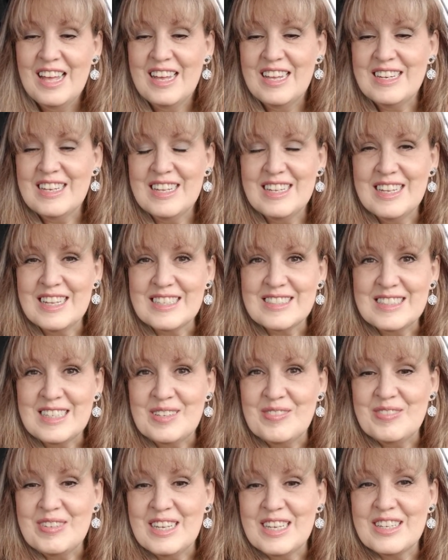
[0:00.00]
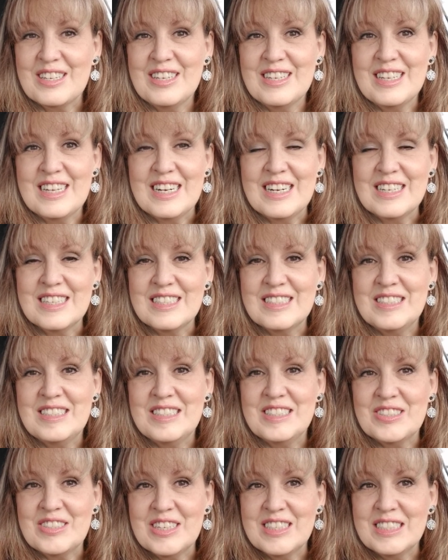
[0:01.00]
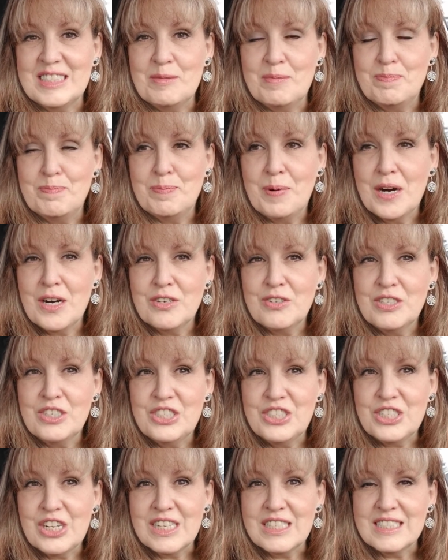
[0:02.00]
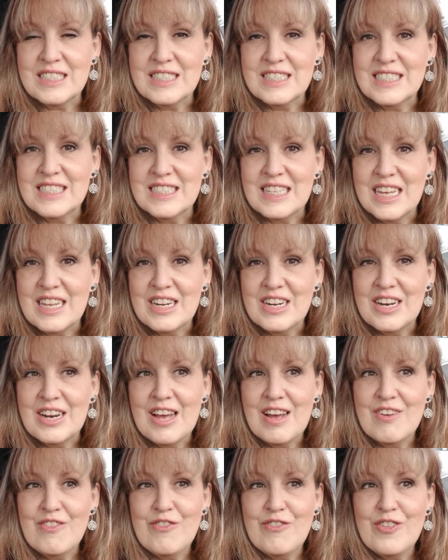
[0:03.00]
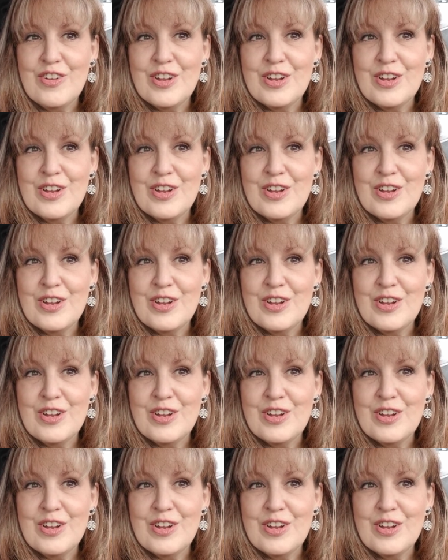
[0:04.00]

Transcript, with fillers: Until next time, take good care. This is Tracy Partridge Johnson signing off.